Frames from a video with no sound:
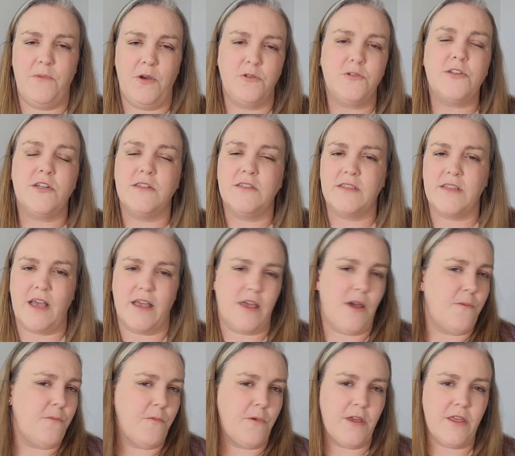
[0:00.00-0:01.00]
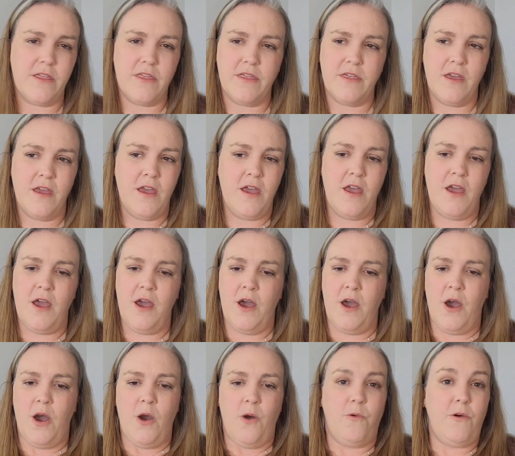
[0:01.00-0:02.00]
emotions that come
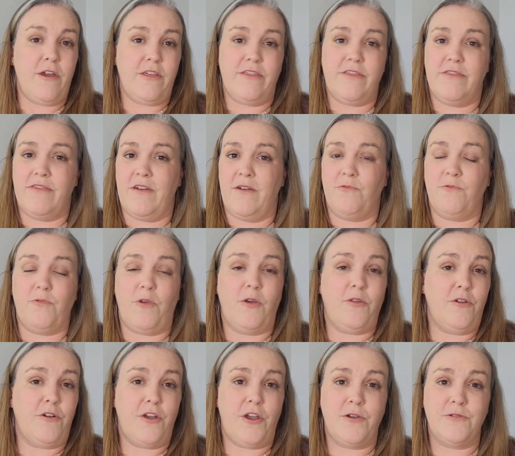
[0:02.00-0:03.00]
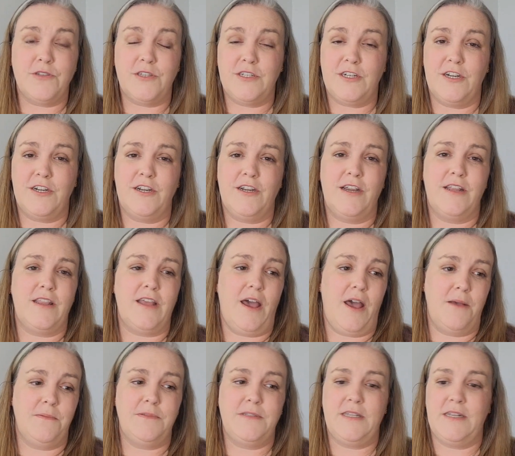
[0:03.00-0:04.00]
with the roller coaster, and the
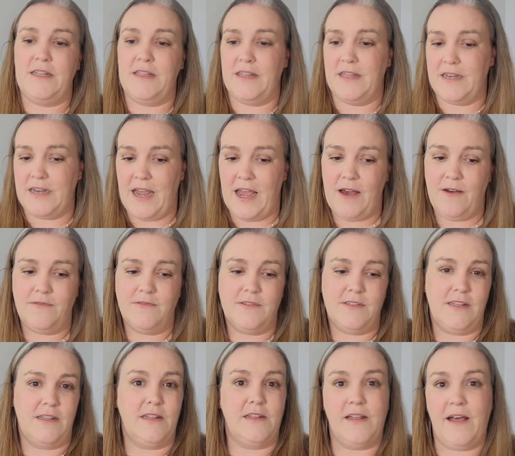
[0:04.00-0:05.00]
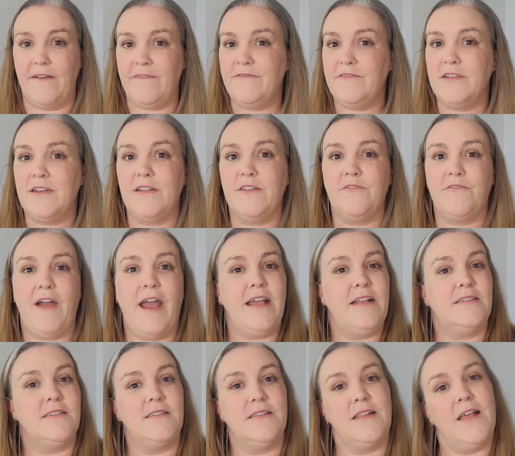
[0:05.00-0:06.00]
ups and the downs, and the lefts and the
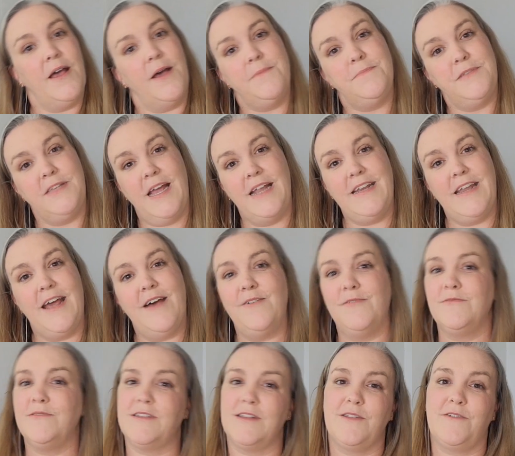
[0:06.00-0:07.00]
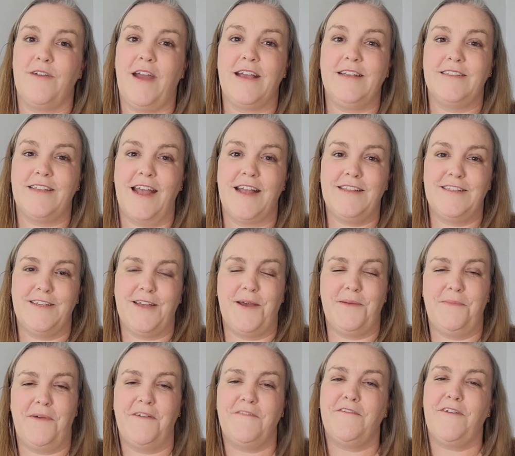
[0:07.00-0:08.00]
rights, and the upside downs and the right sides
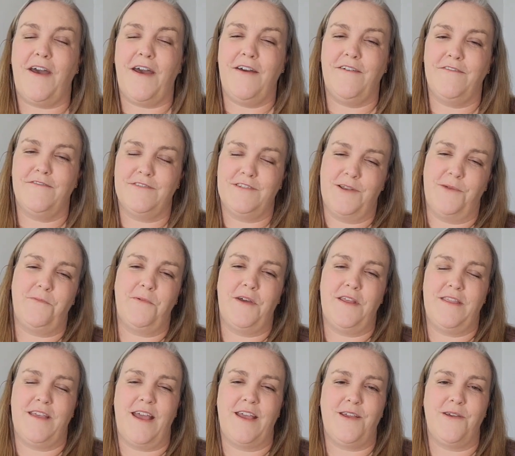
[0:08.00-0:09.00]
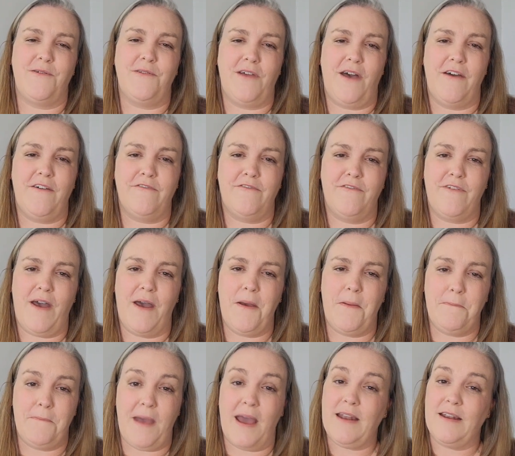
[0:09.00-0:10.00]
up of someone that you love
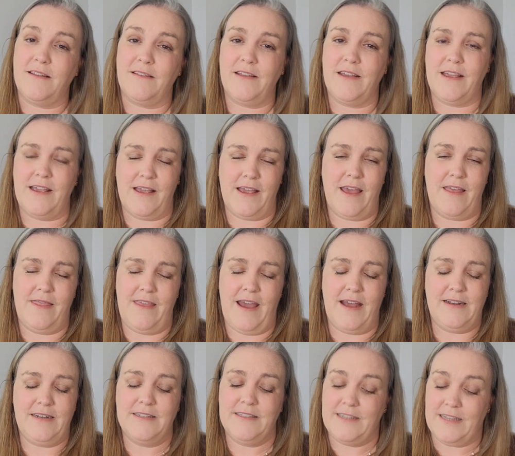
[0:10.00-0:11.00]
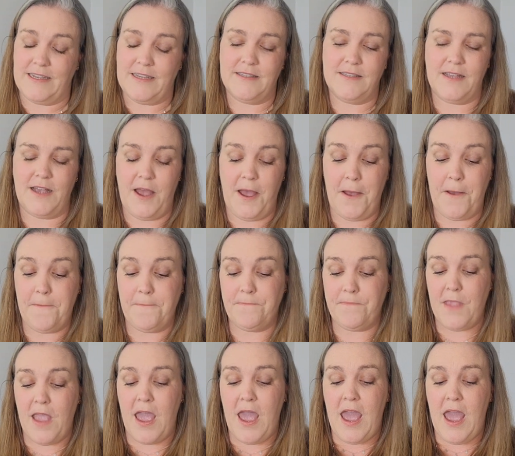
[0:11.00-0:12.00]
battling that disease.
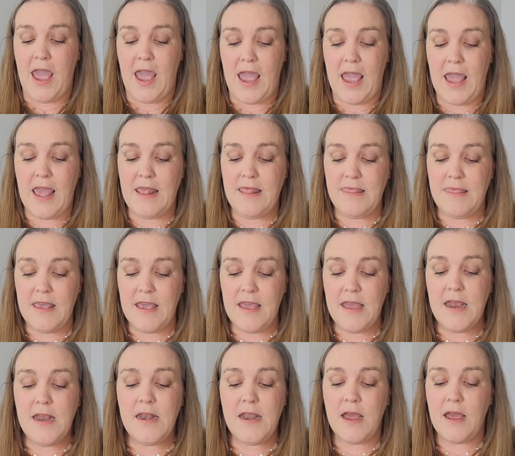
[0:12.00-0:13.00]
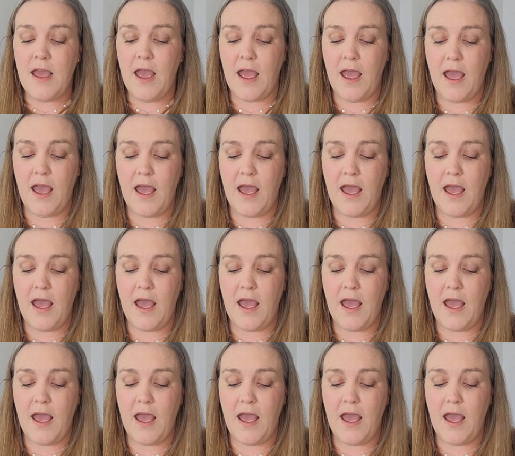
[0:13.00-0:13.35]
And then